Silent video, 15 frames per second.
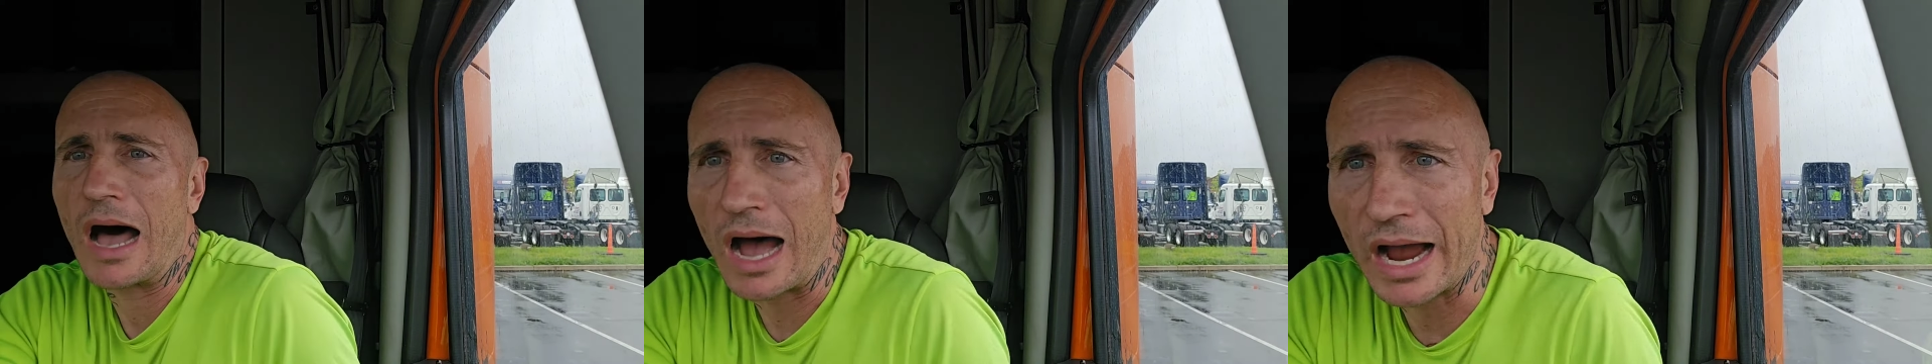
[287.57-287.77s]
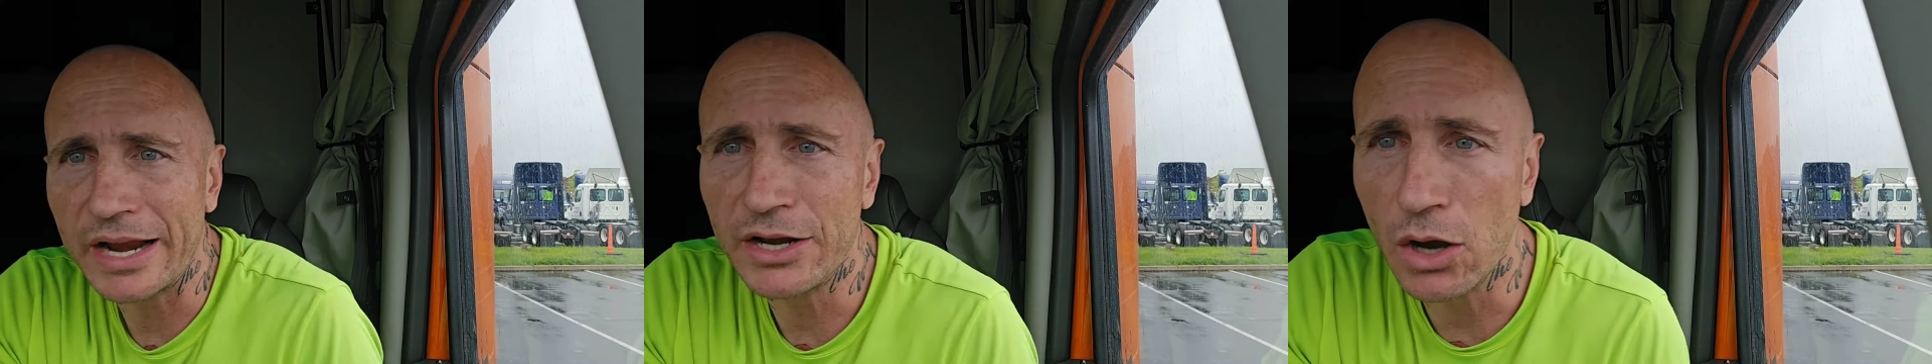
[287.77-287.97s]

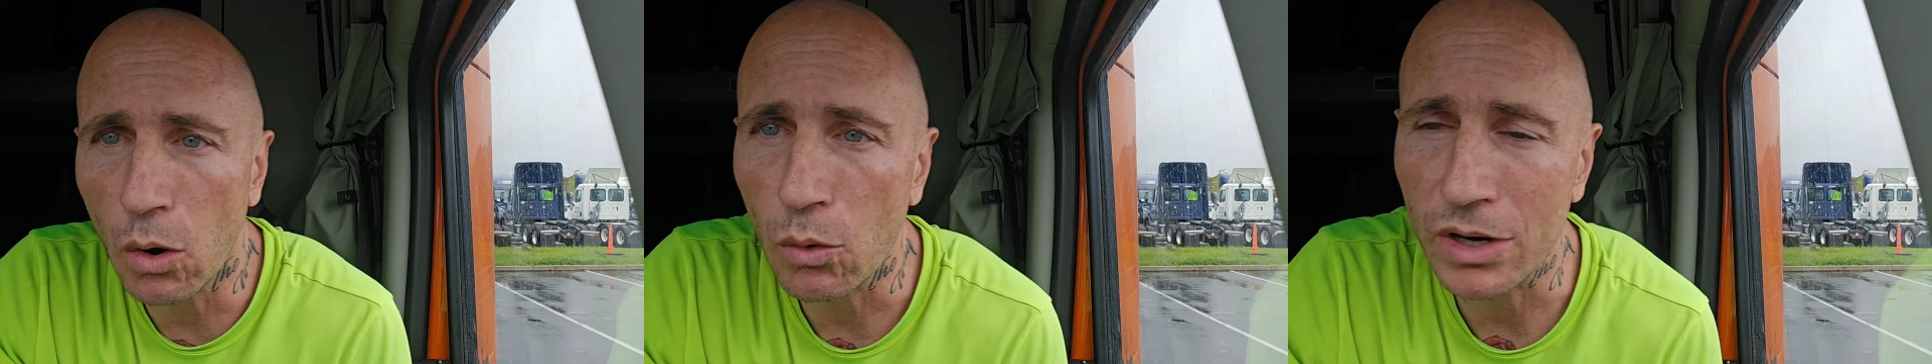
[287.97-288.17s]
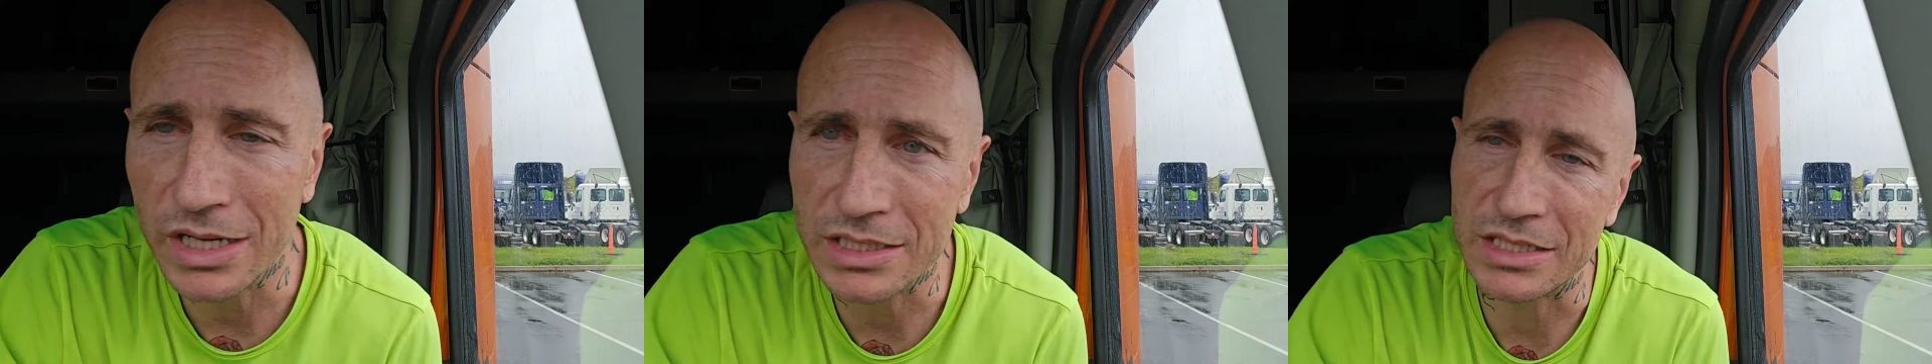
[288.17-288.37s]
I
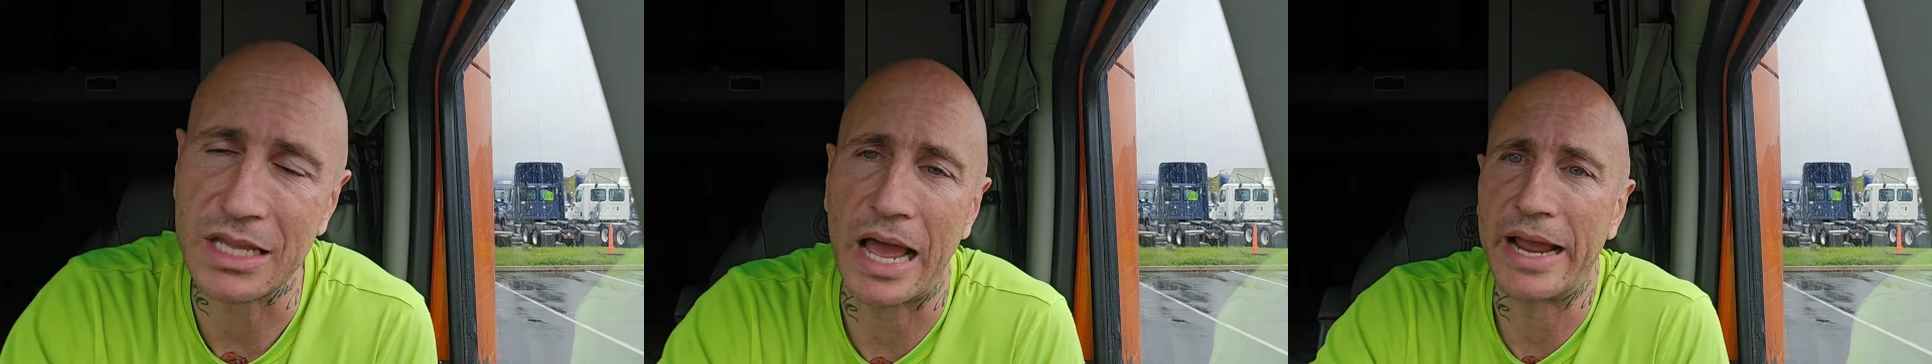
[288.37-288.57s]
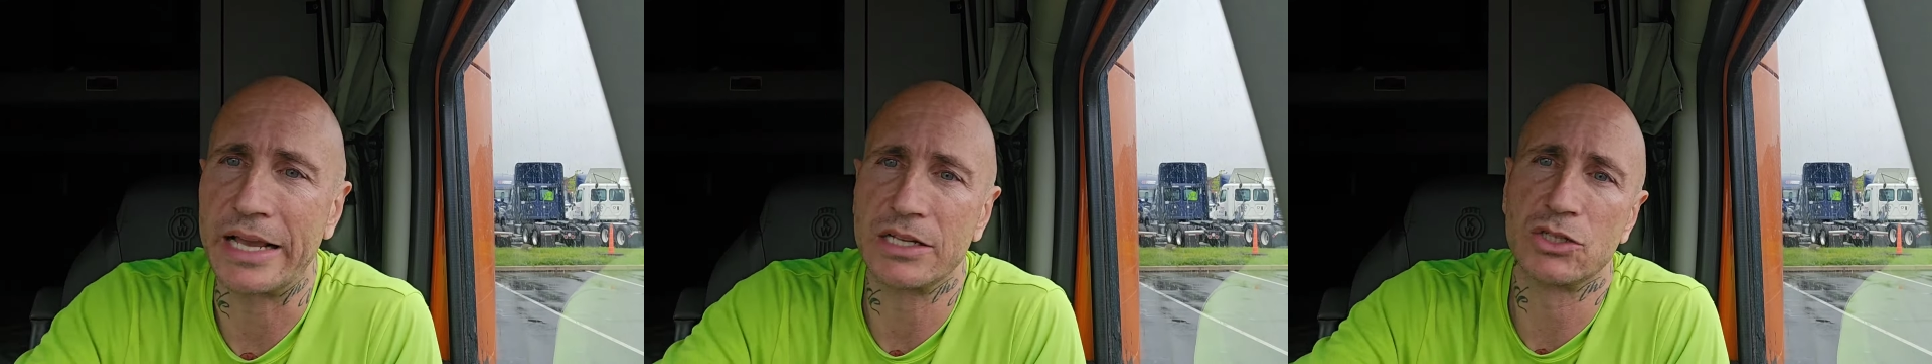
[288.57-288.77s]
know what
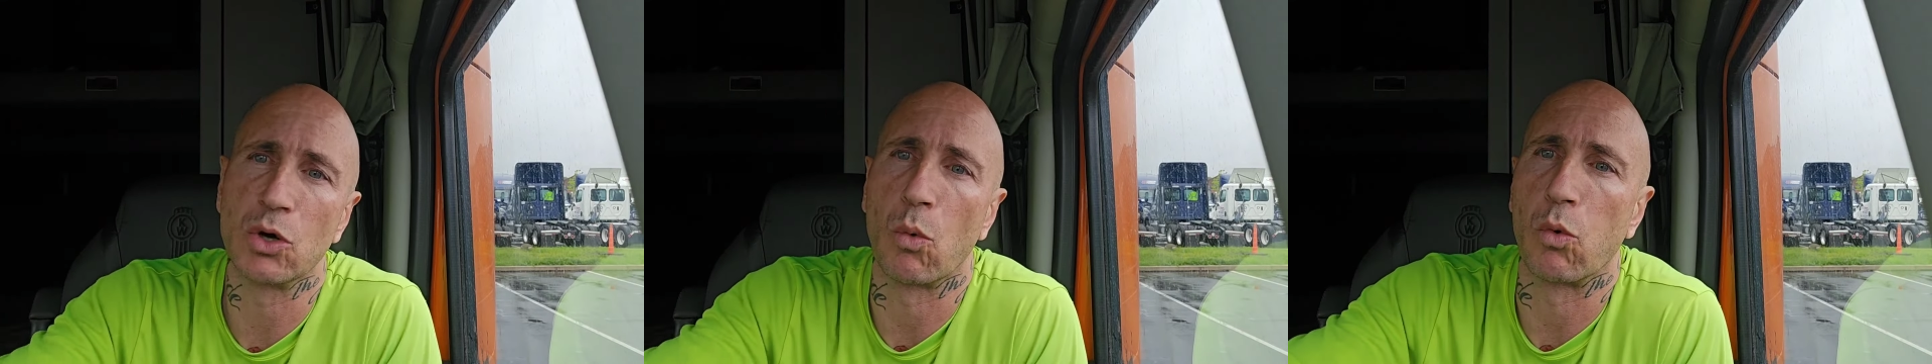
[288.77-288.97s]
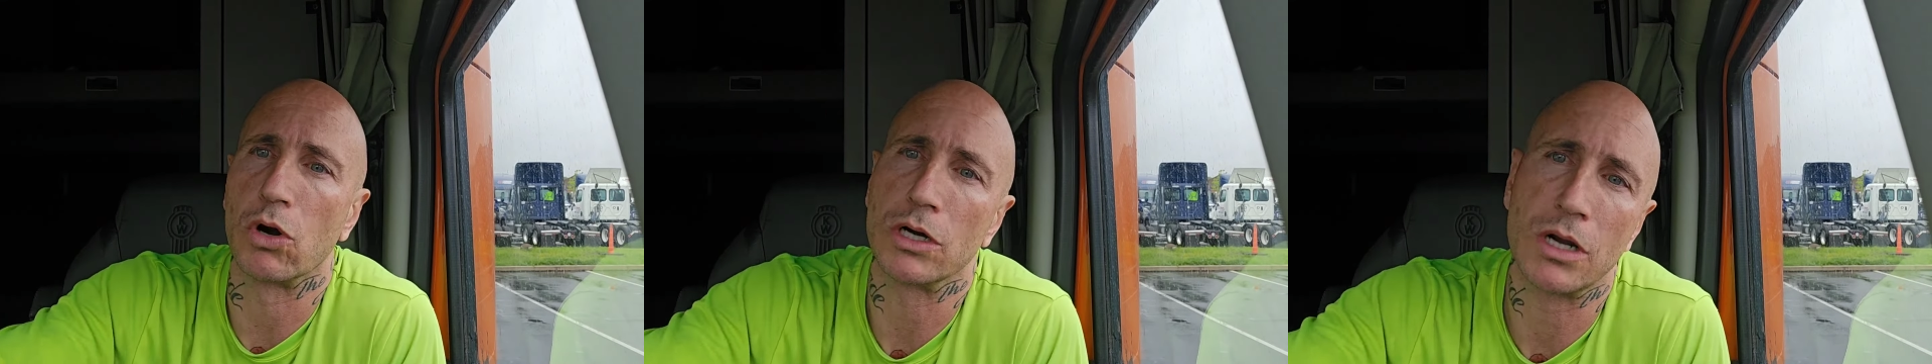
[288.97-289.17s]
it's like
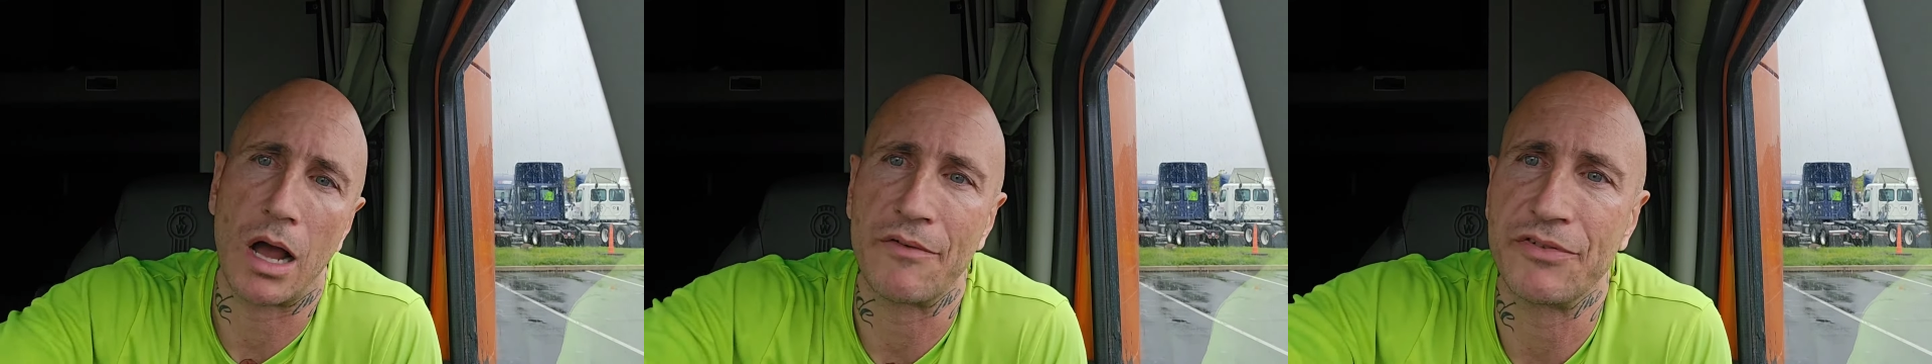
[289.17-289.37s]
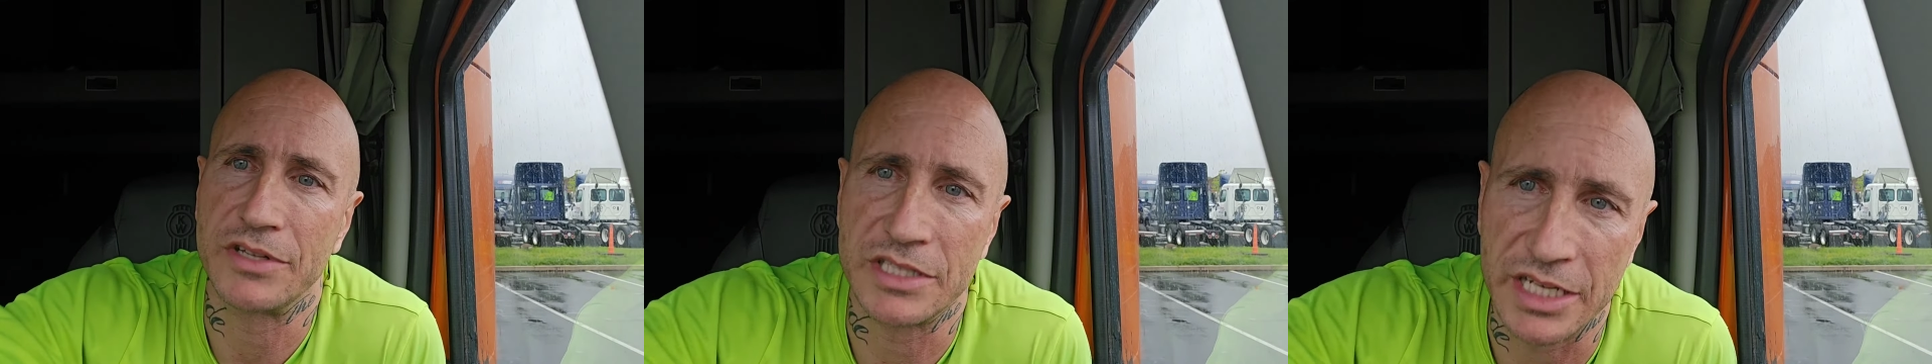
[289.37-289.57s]
to
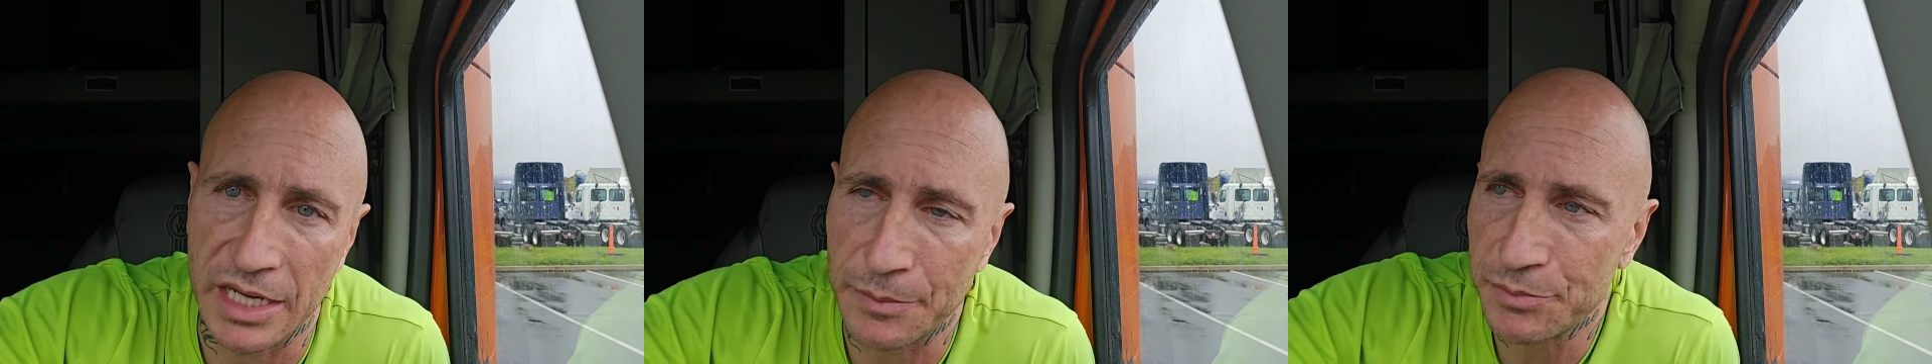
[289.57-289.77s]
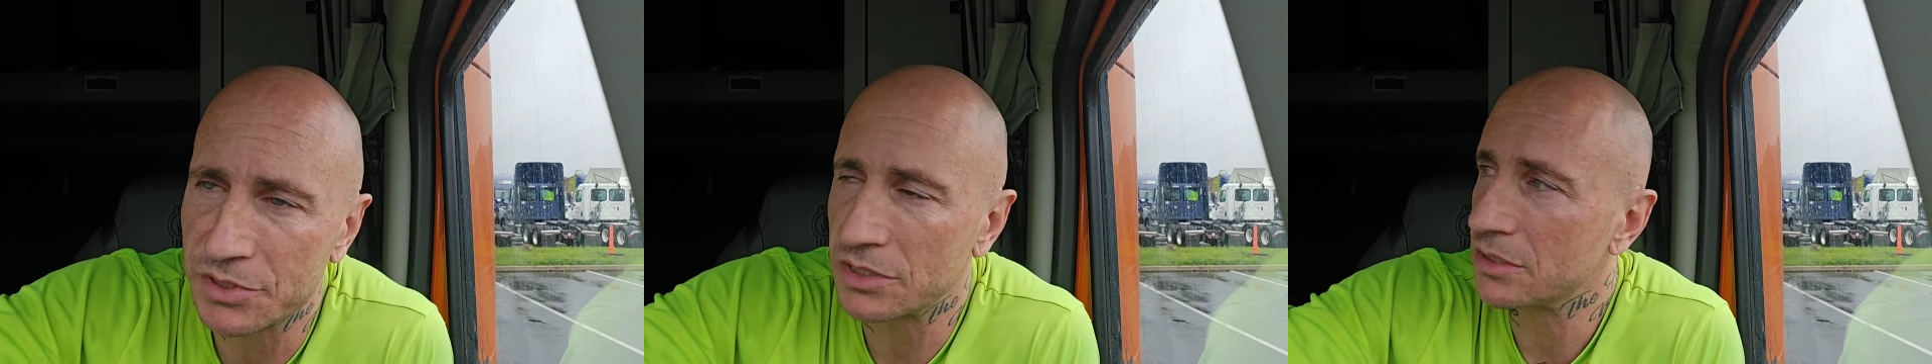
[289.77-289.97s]
work off of
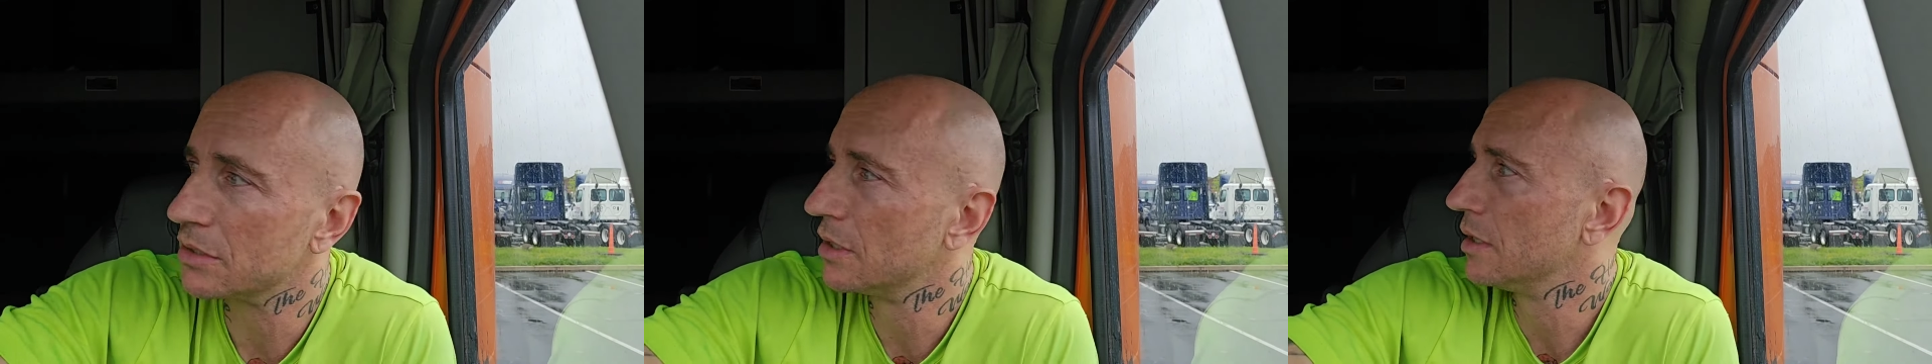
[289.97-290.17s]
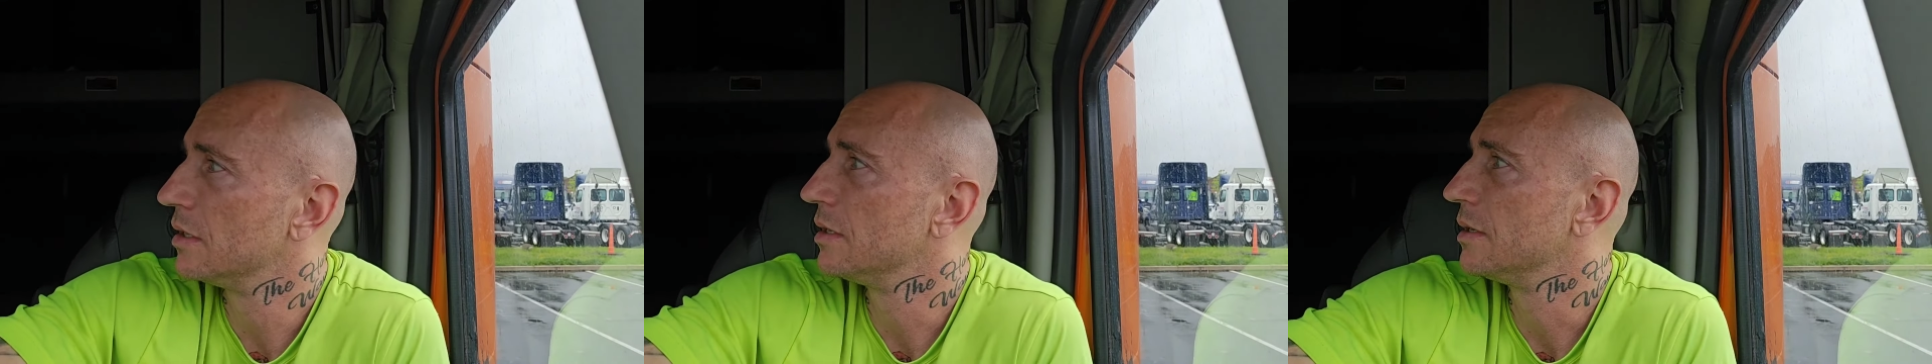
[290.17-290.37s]
tips.